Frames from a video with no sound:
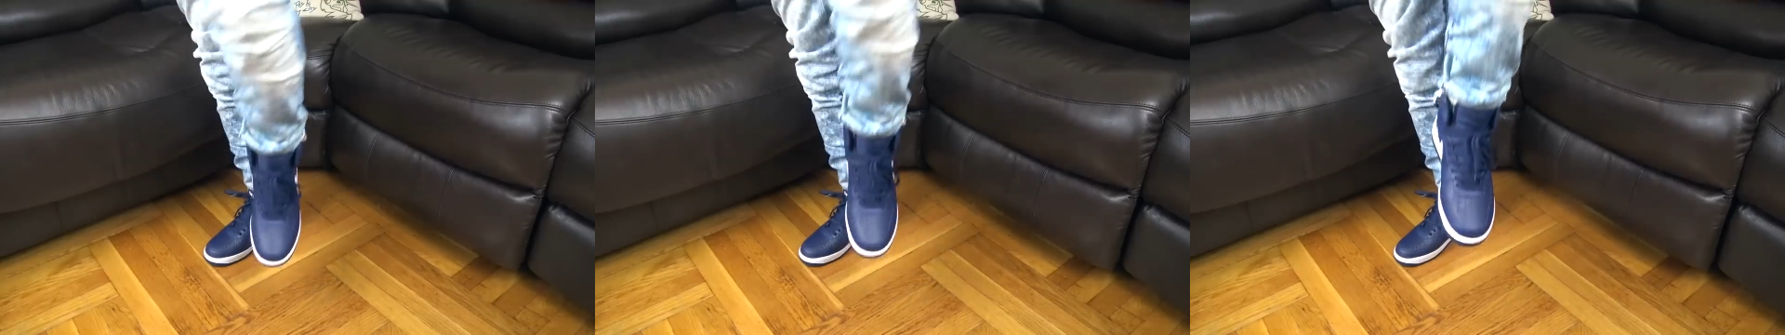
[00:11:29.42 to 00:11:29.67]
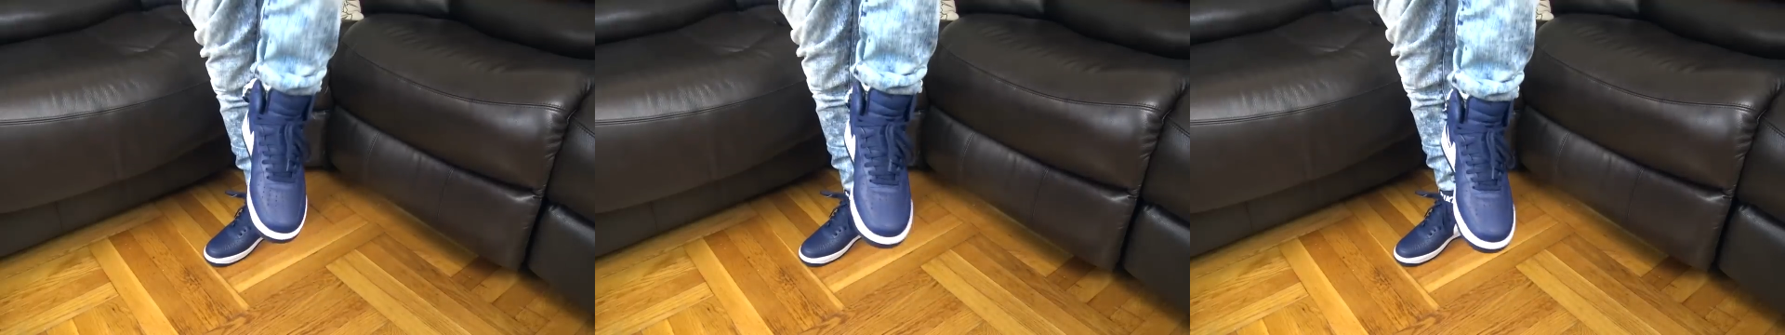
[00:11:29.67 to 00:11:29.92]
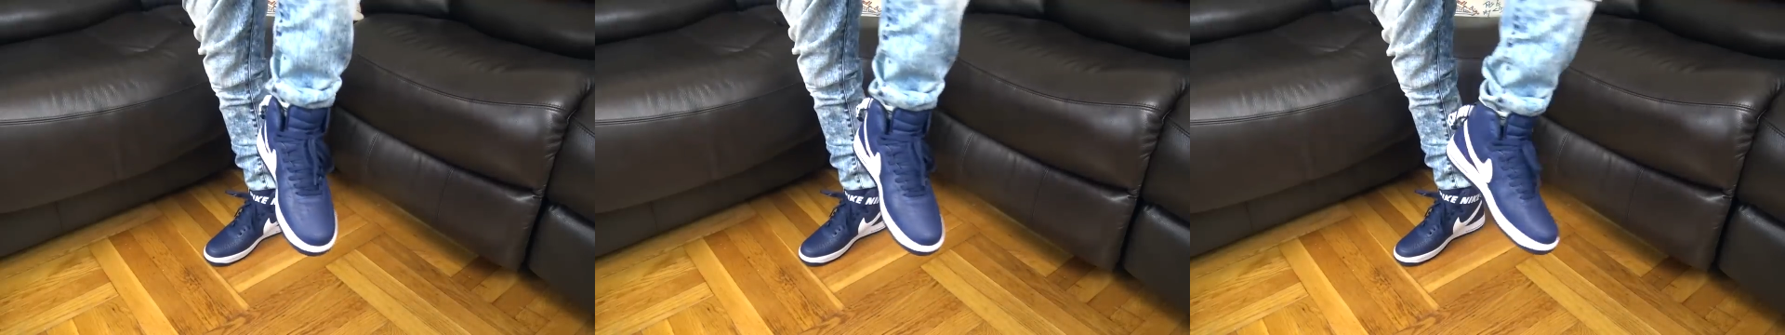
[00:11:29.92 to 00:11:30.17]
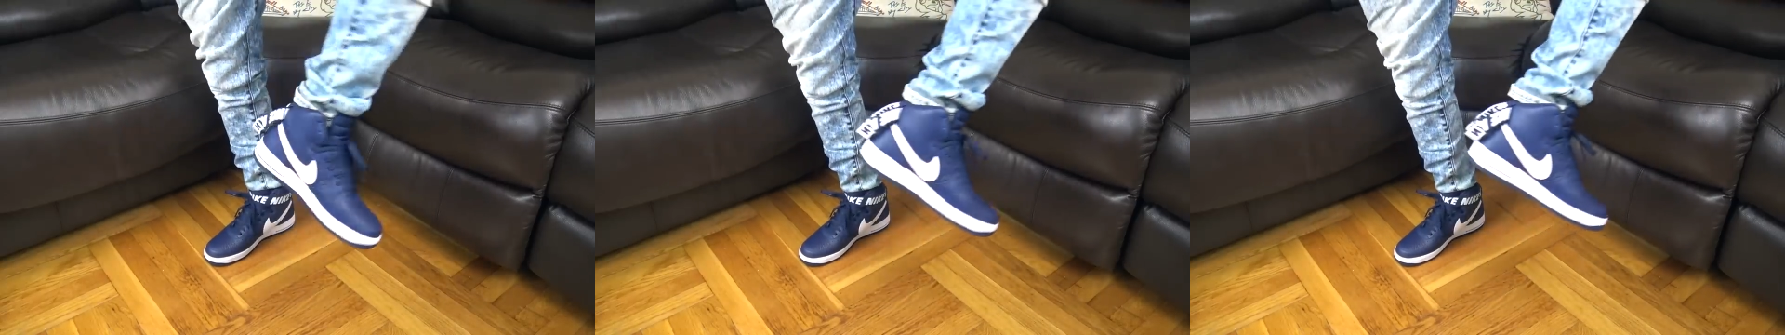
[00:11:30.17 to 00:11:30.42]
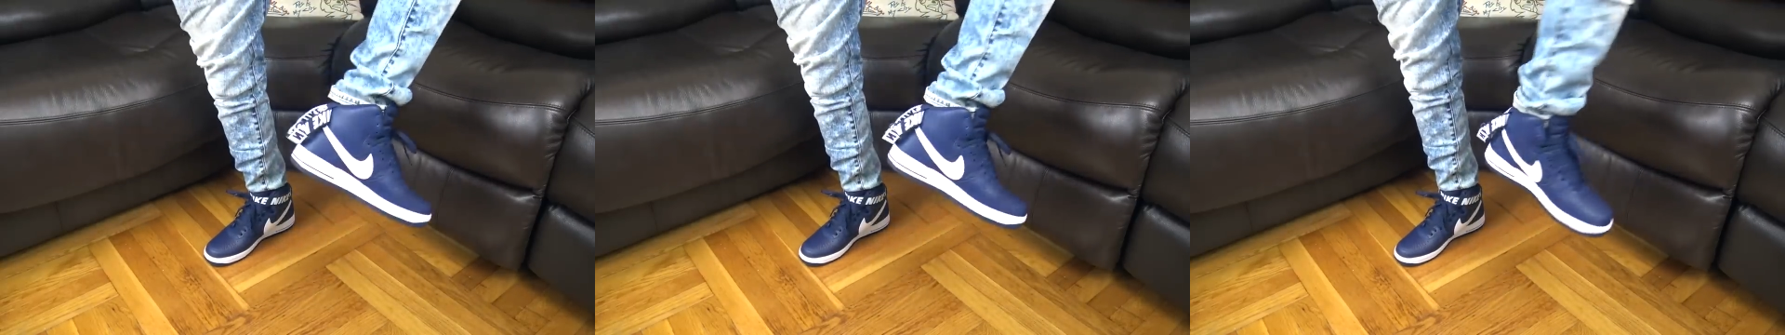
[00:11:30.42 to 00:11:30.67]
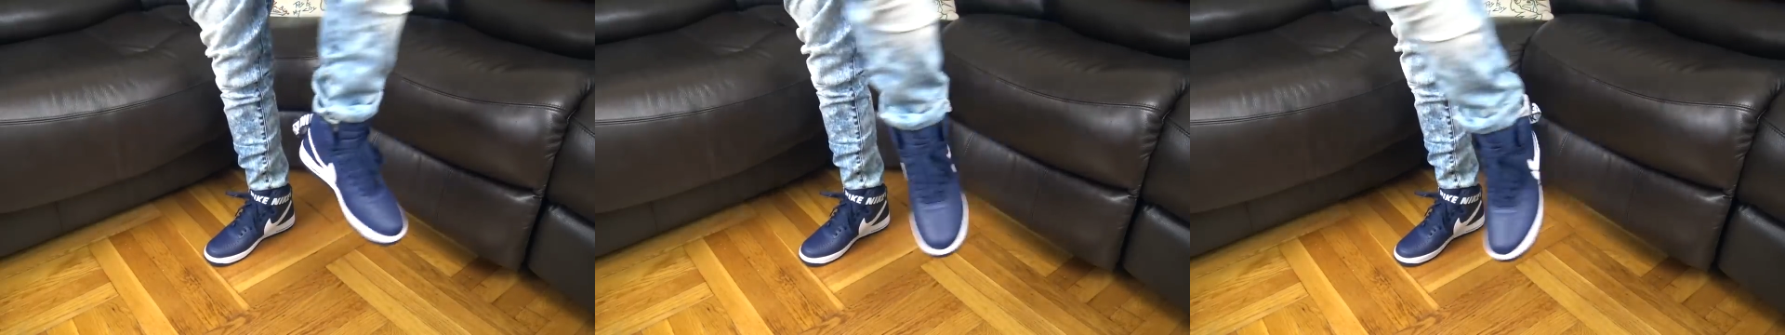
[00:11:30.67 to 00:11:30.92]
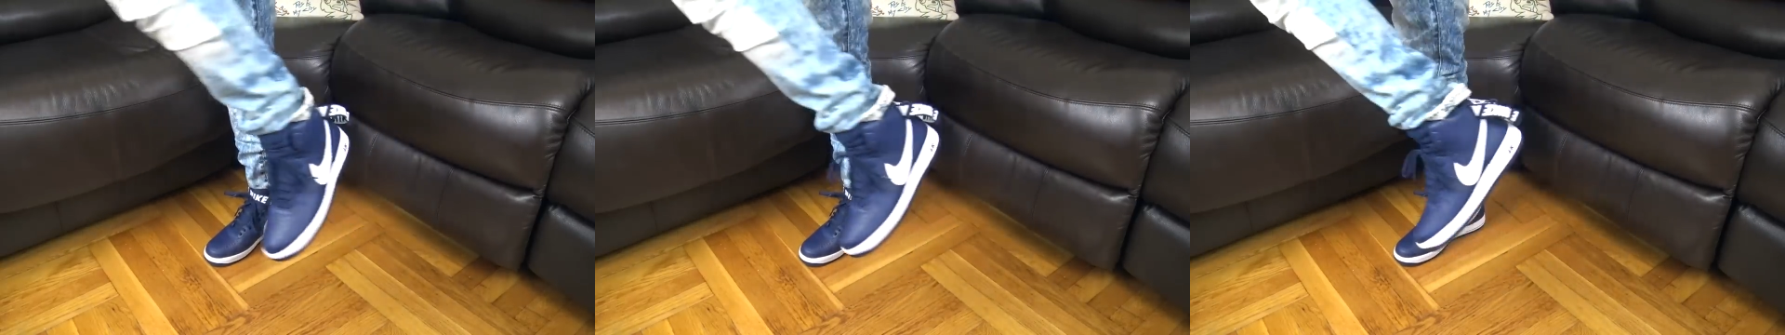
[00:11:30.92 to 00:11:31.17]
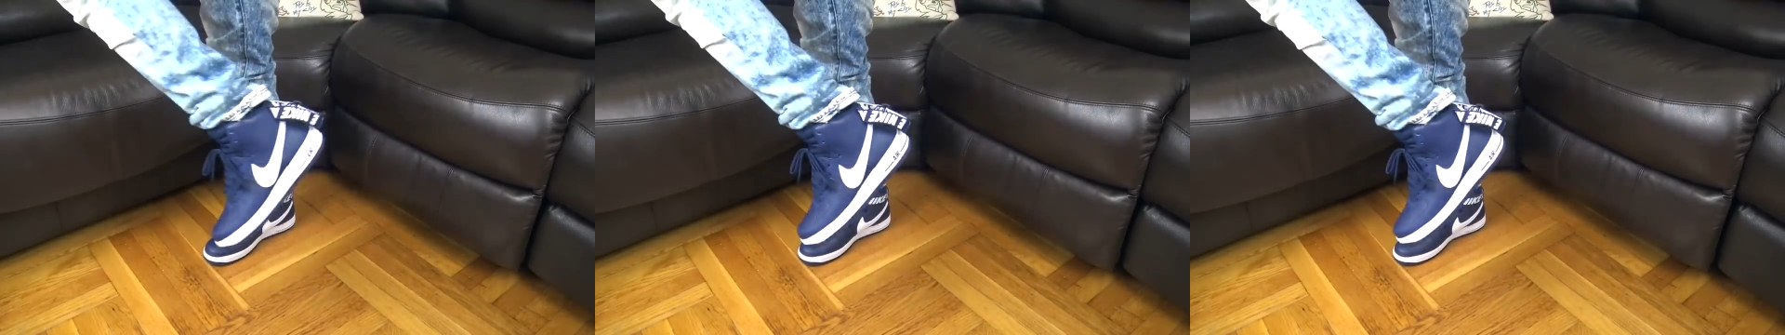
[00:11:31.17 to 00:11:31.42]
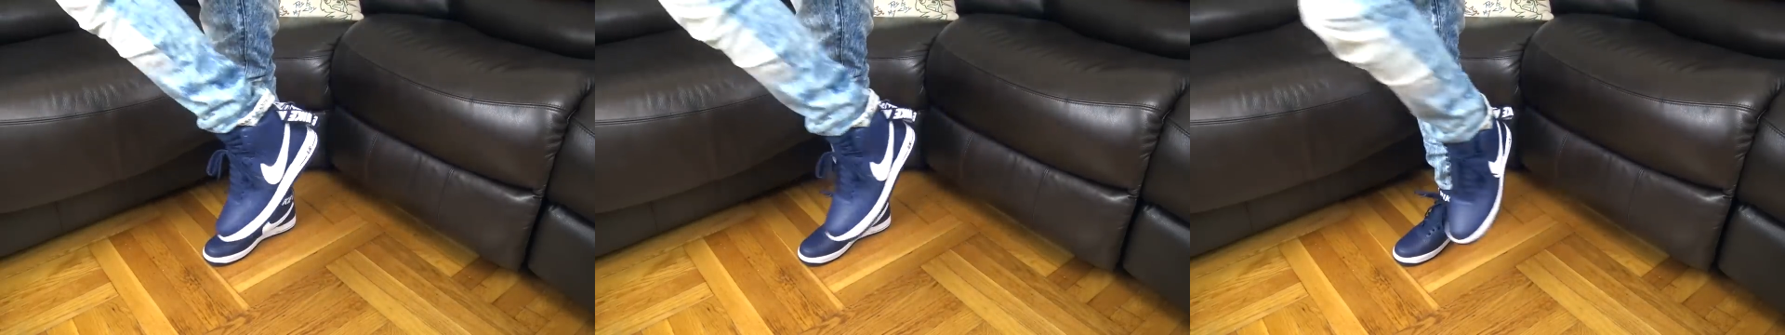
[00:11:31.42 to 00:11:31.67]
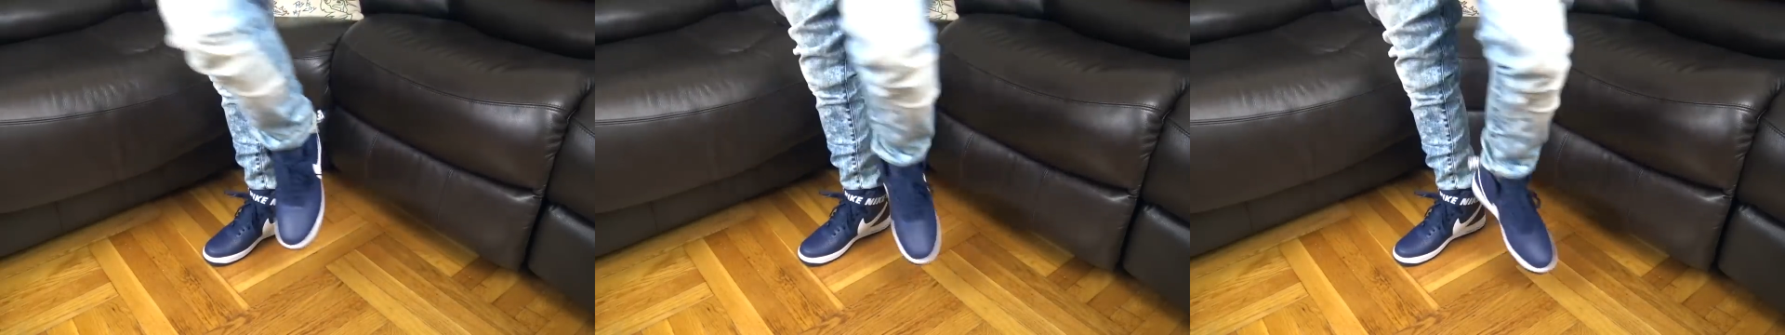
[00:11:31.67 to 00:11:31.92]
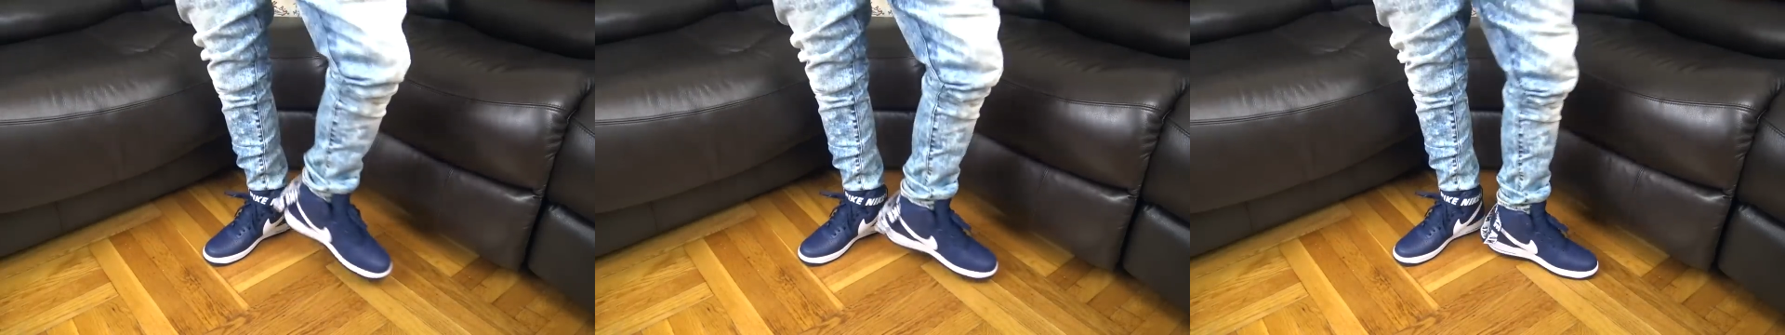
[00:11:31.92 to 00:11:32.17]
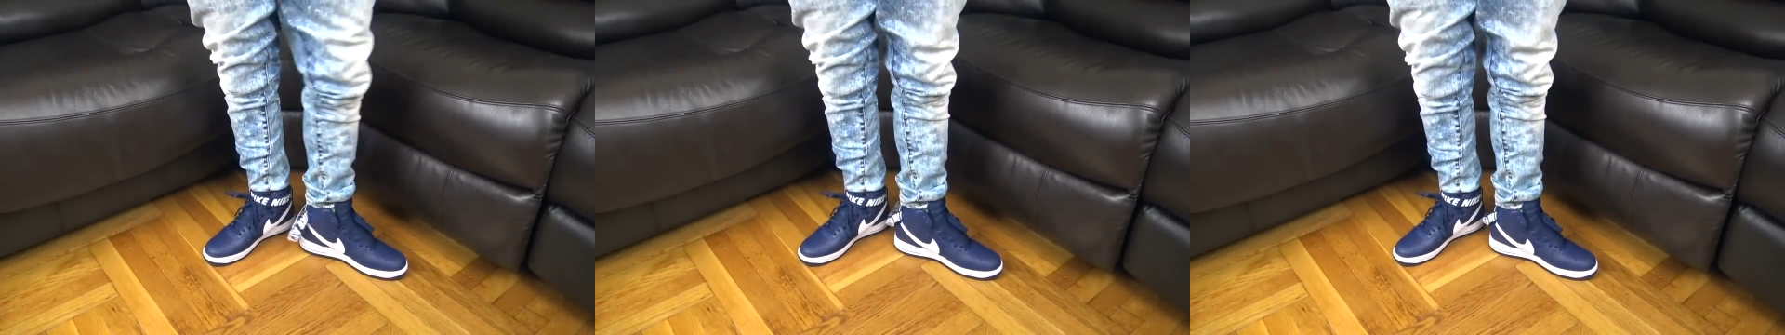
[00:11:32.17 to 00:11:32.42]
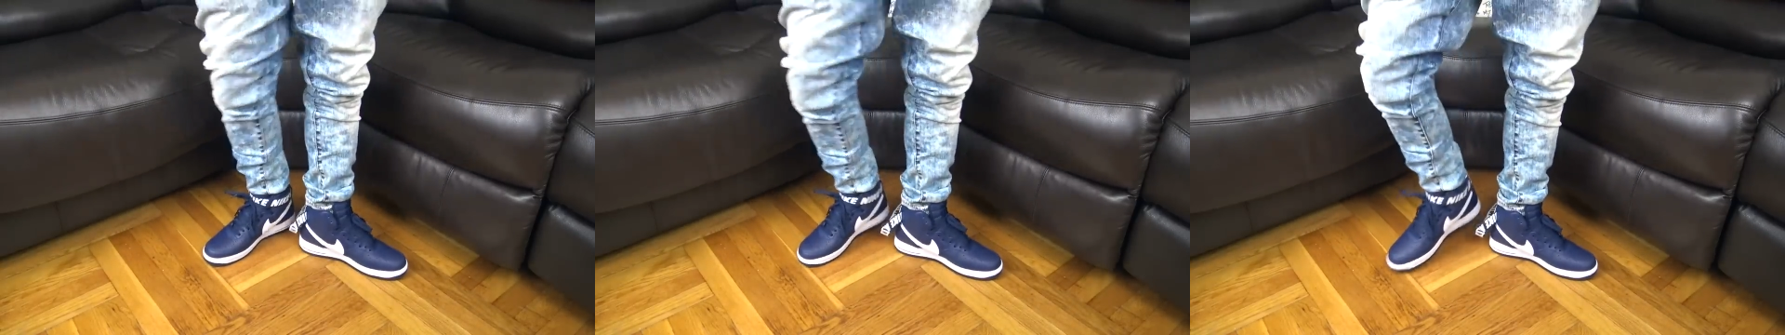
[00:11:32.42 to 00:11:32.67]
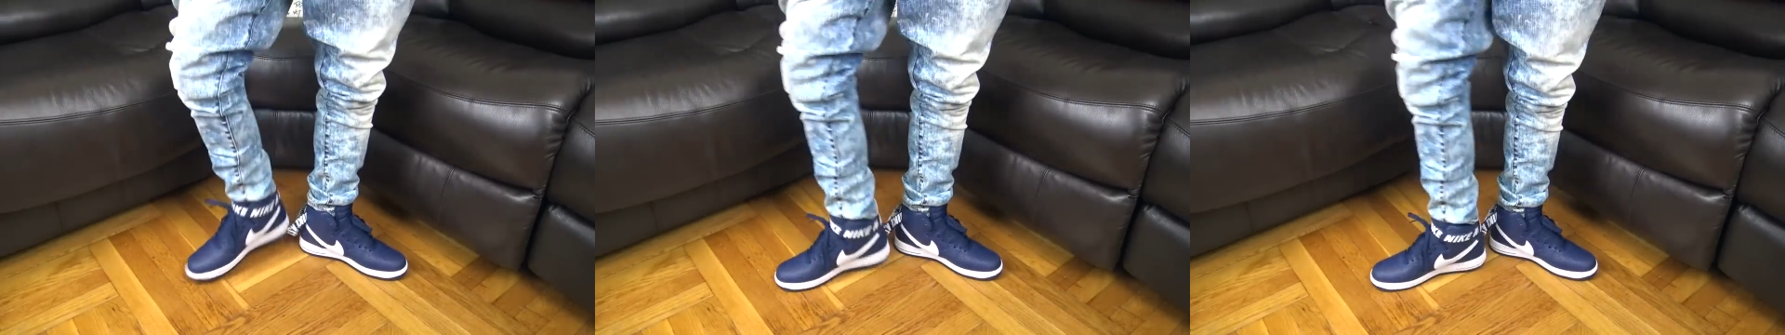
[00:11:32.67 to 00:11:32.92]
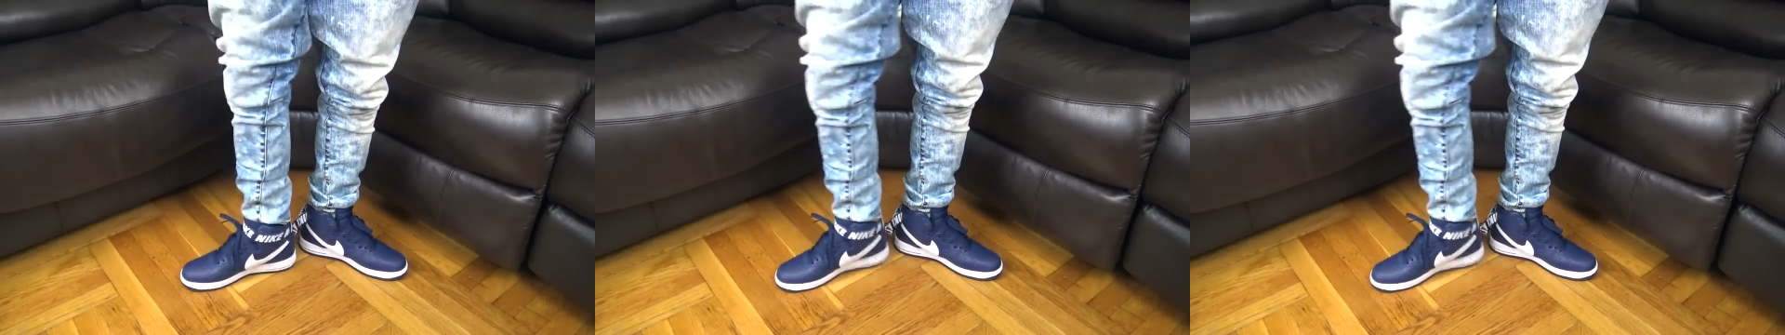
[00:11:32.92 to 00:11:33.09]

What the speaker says: No face is visible, so there are no lips to read.